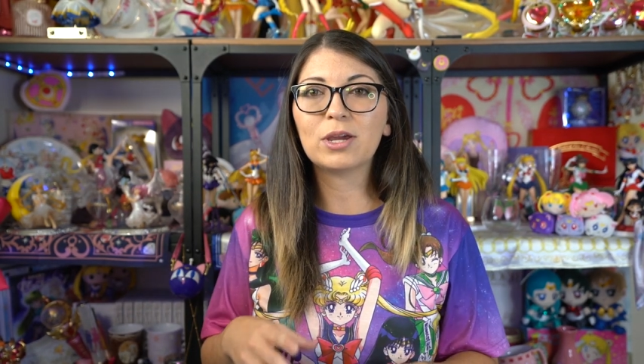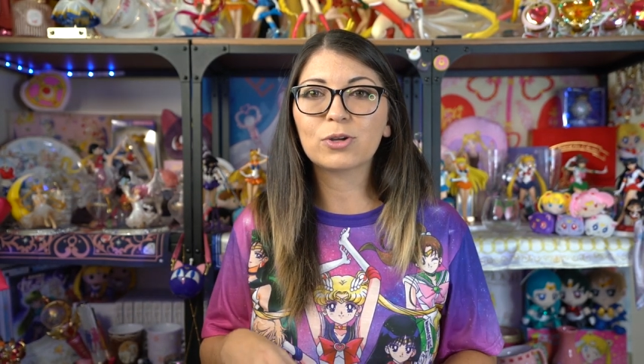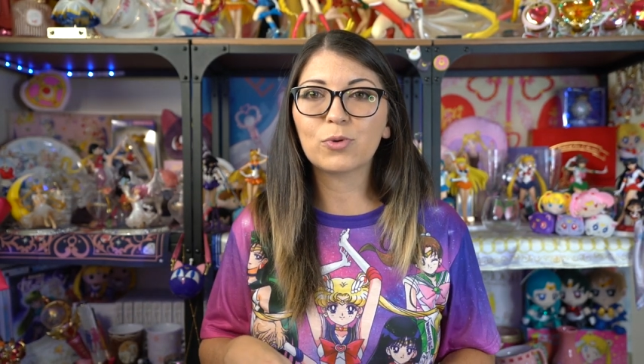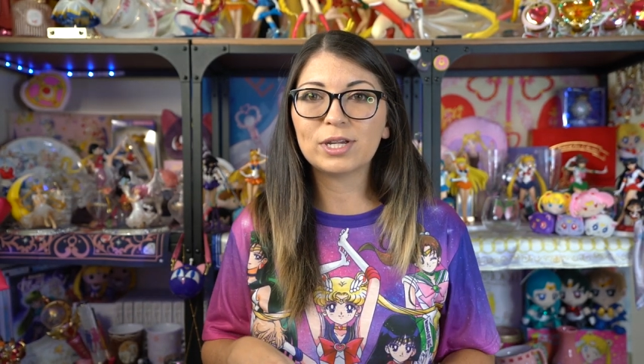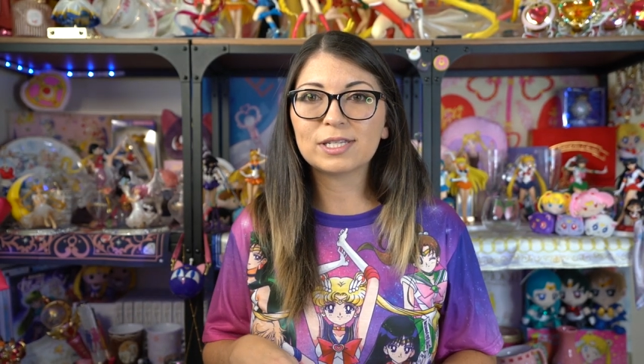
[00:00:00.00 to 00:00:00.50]

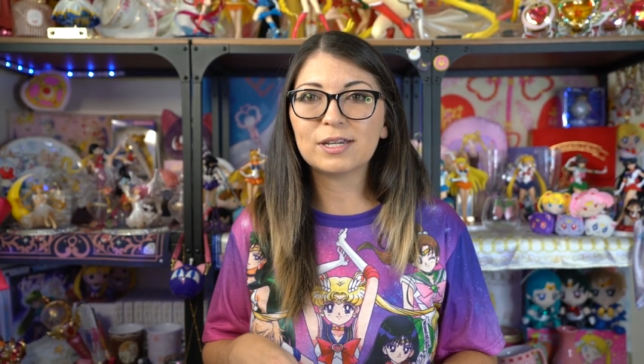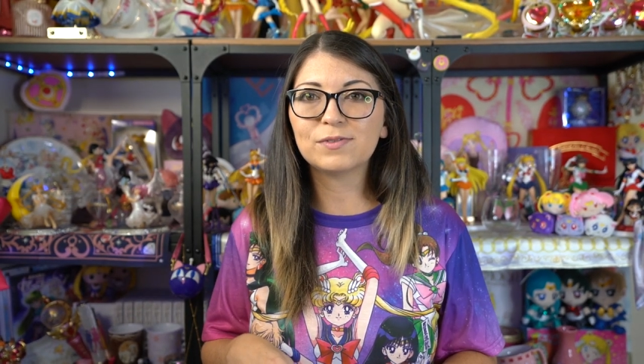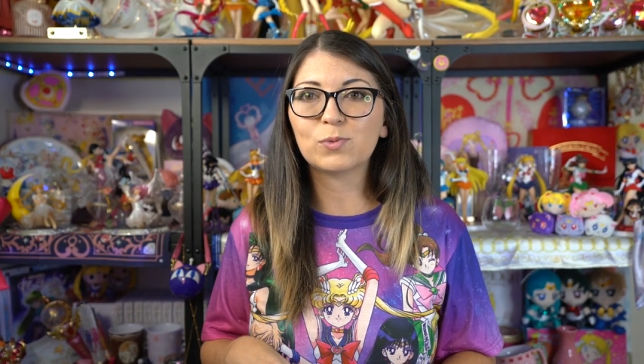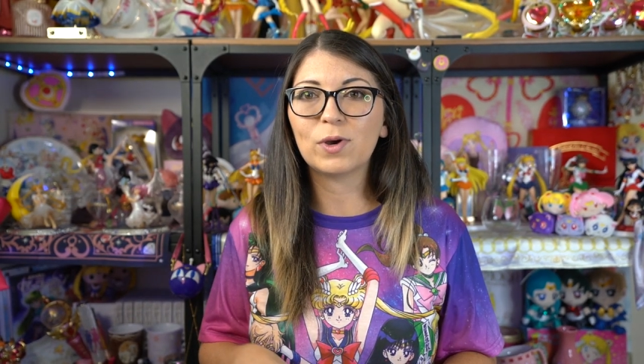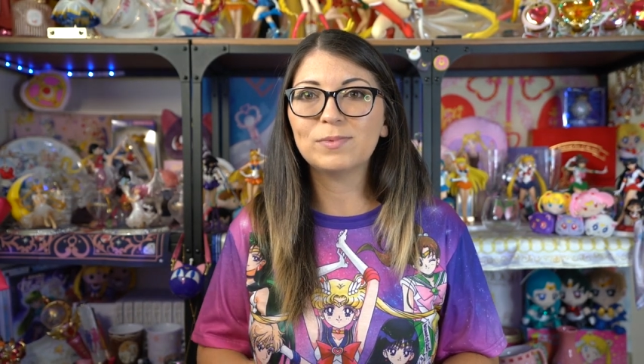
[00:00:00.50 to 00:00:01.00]
on Grace
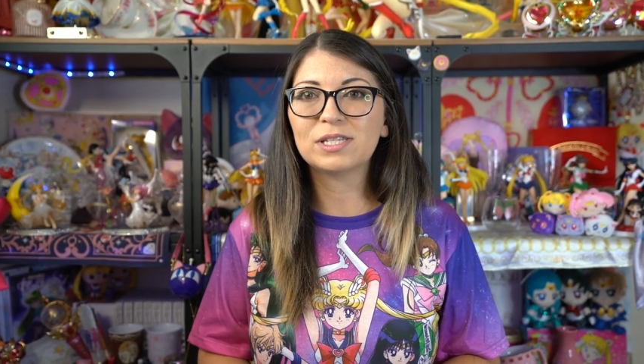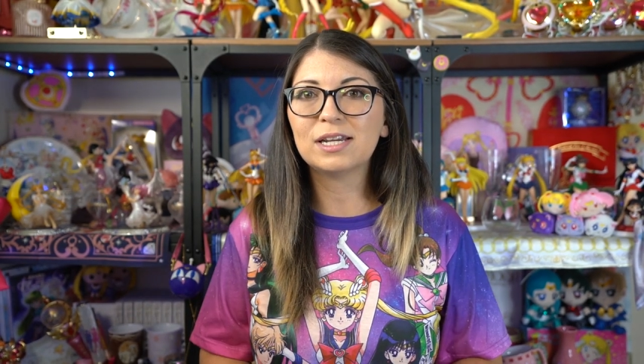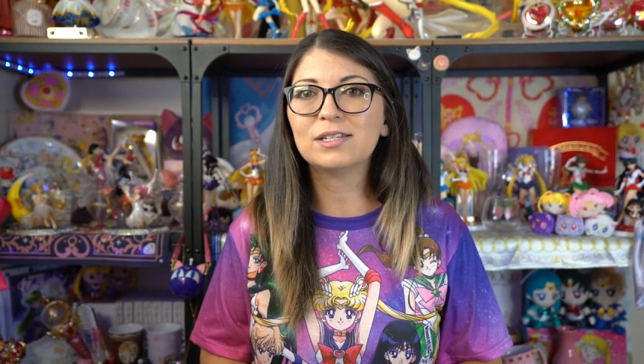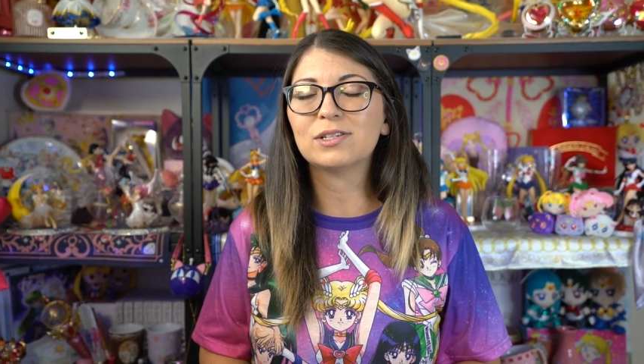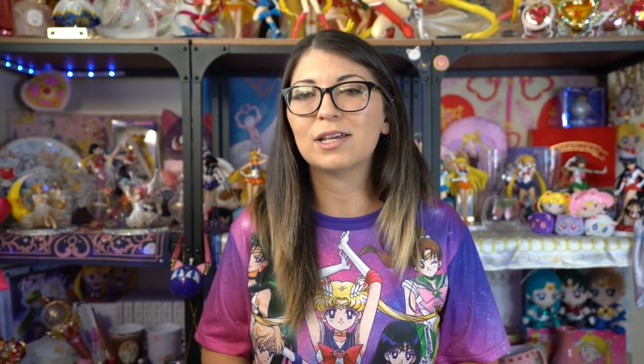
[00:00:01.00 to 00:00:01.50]
Gift's
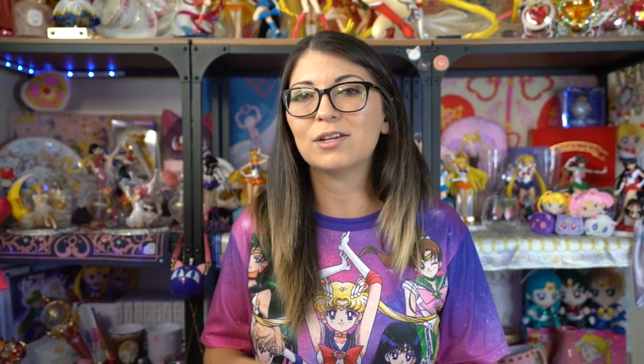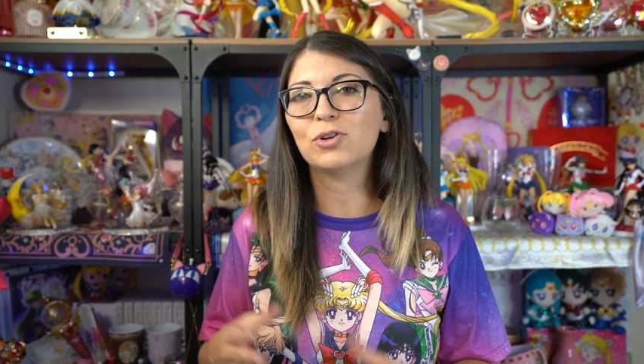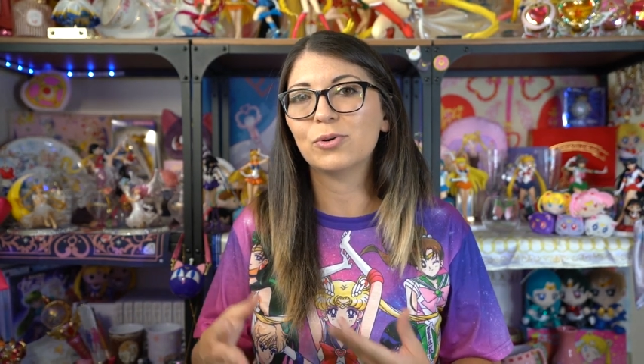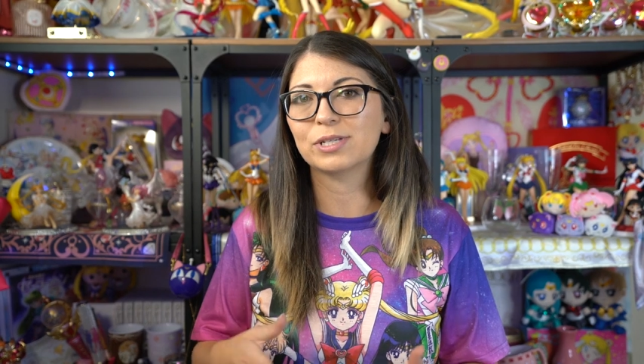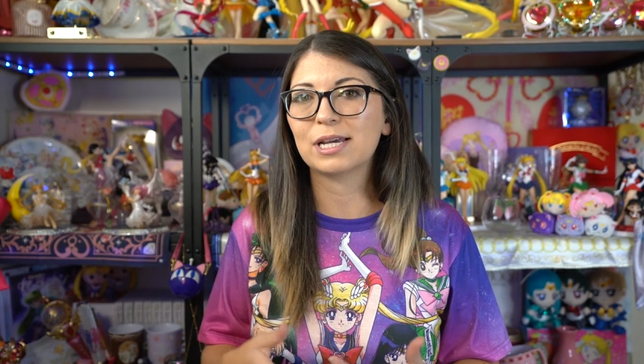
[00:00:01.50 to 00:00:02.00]
website so that you
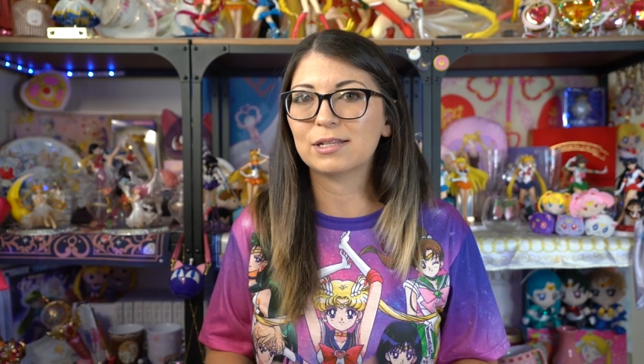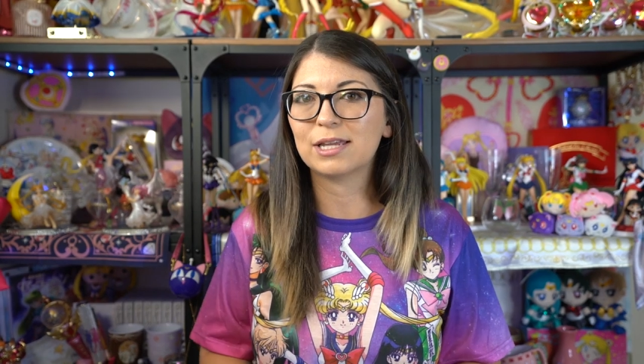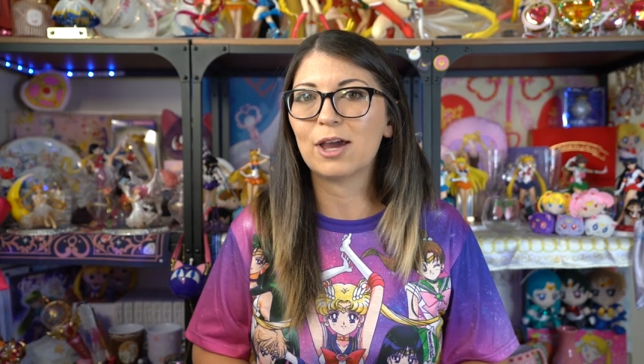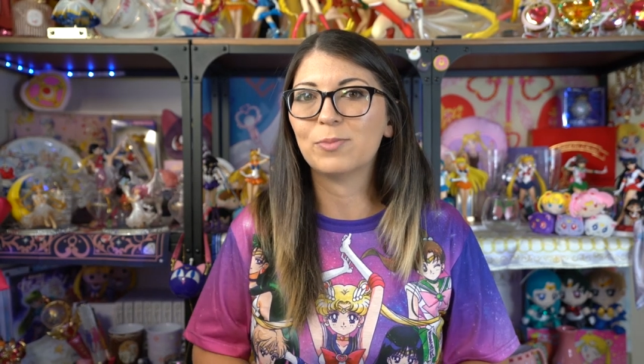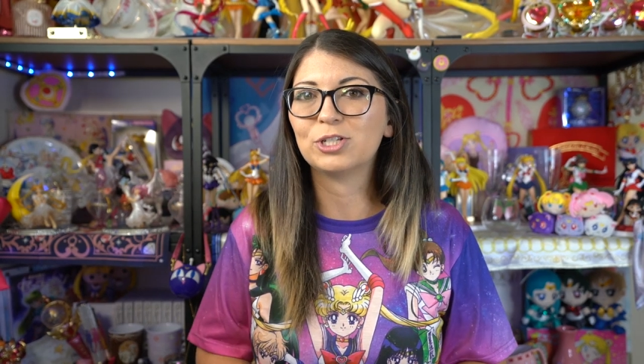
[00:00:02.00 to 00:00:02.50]
know
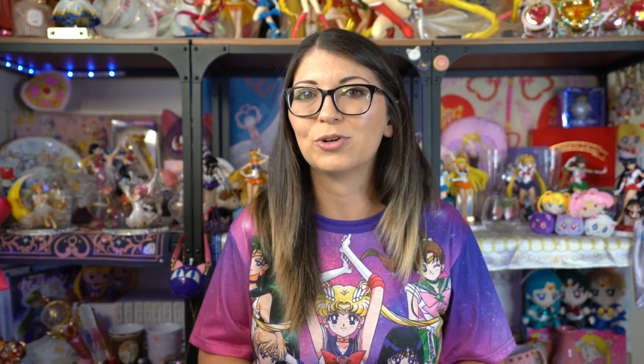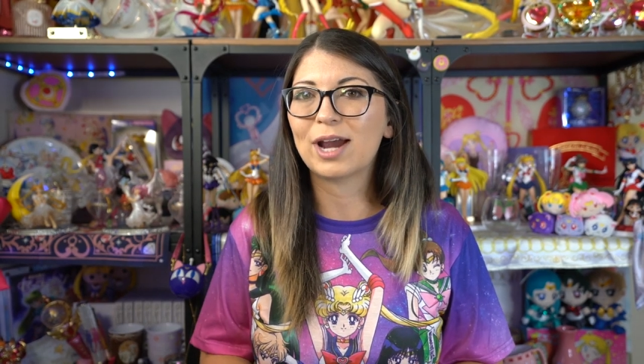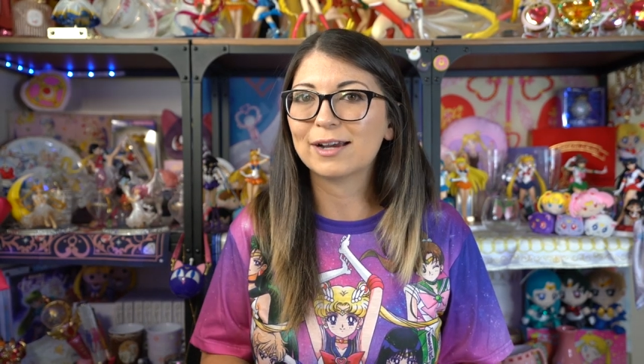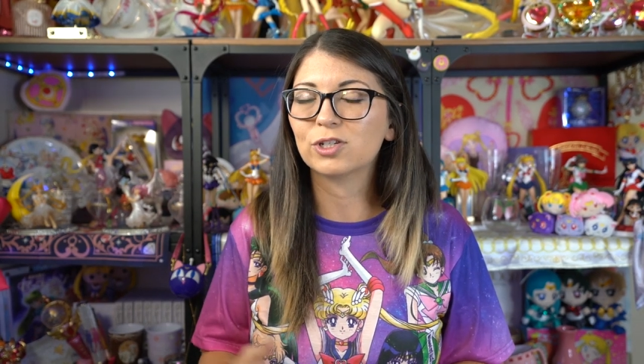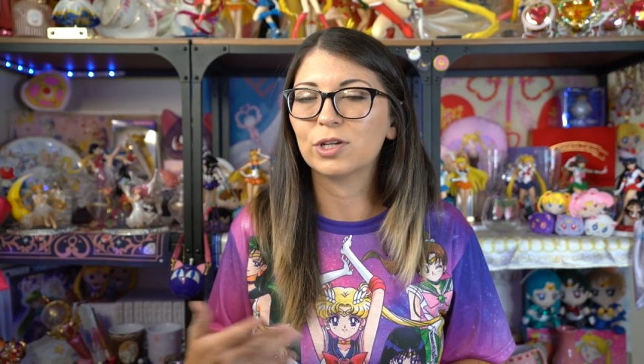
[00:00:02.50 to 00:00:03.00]
exactly how much you're
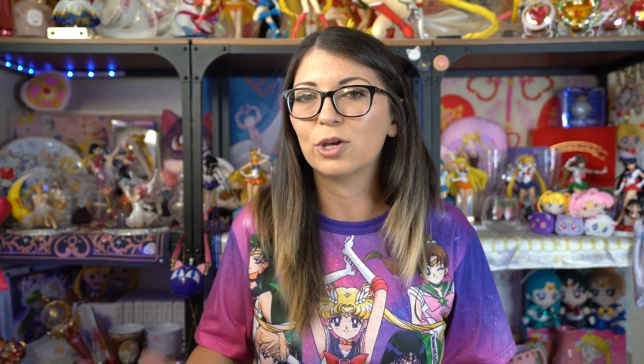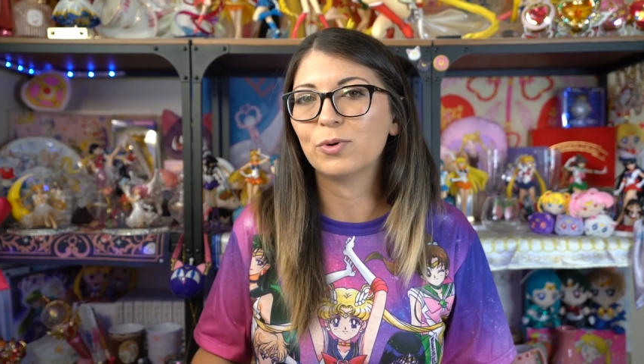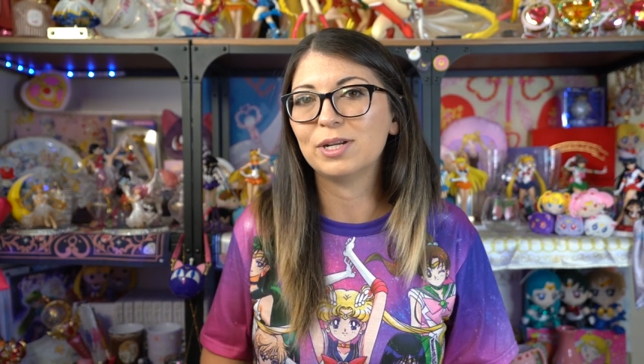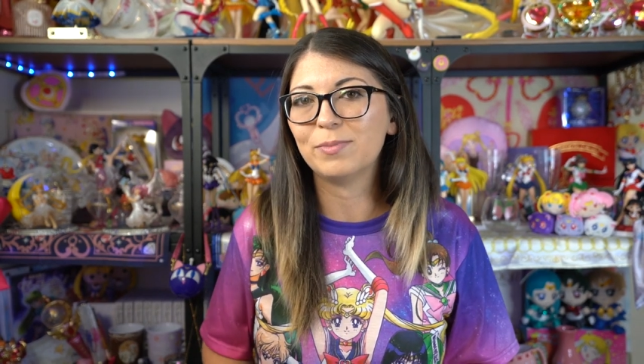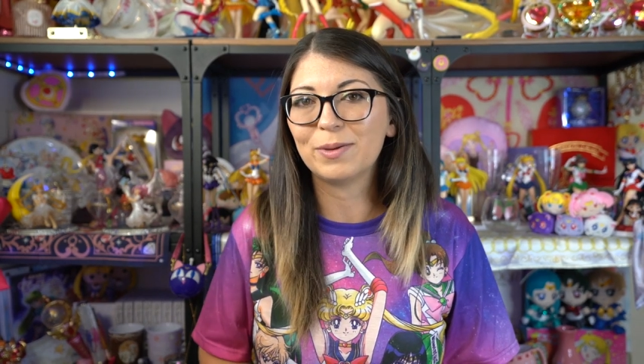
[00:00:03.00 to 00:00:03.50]
actually
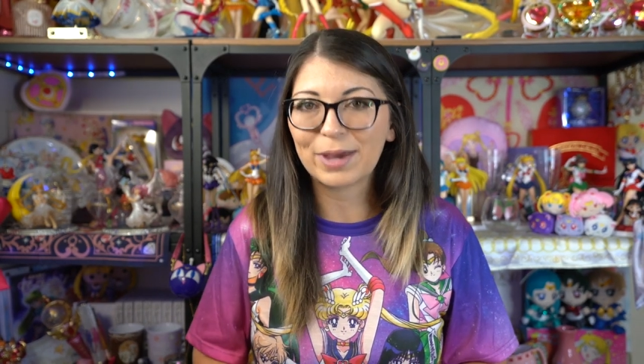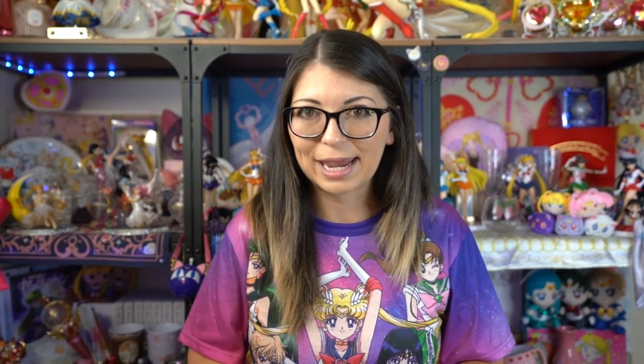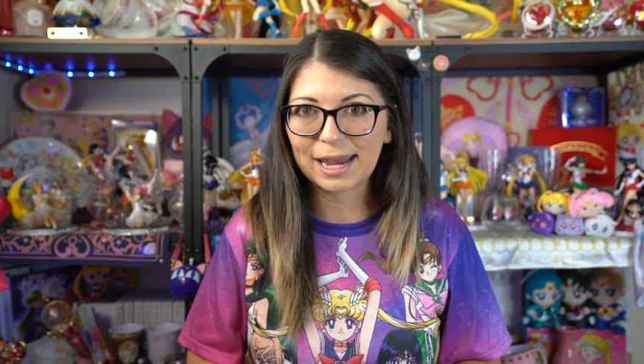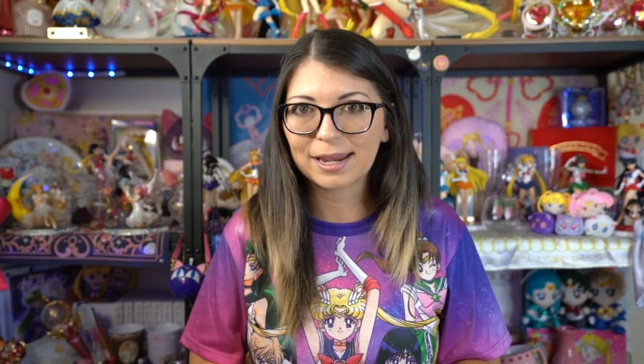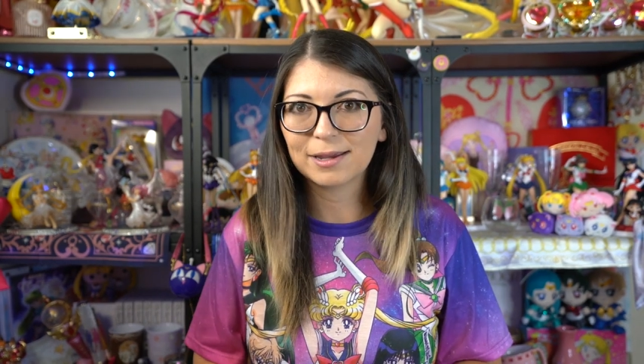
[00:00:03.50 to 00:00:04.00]
going to be
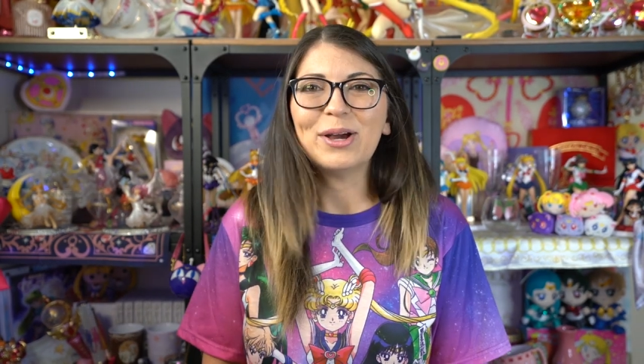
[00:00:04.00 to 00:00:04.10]
paying.